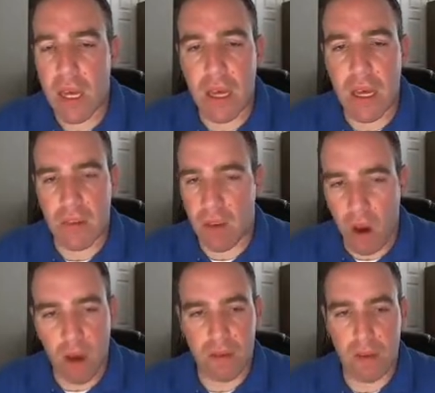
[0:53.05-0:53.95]
It is
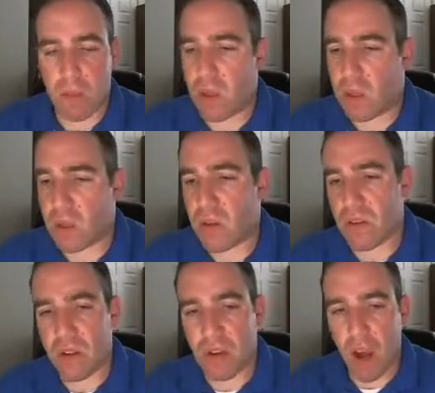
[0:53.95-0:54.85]
awesome. You can use
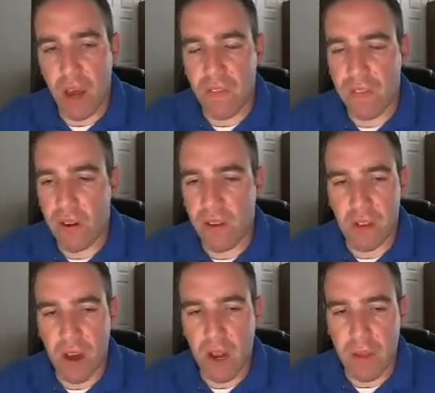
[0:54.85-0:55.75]
it on your iPhone
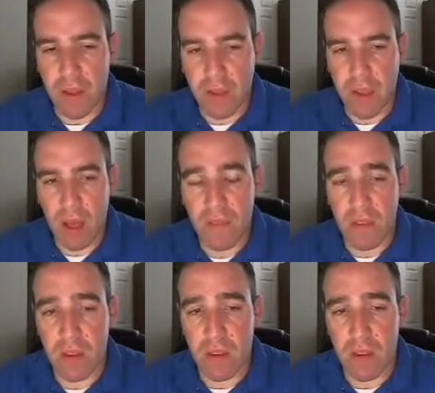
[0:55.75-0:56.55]
to automate stuff.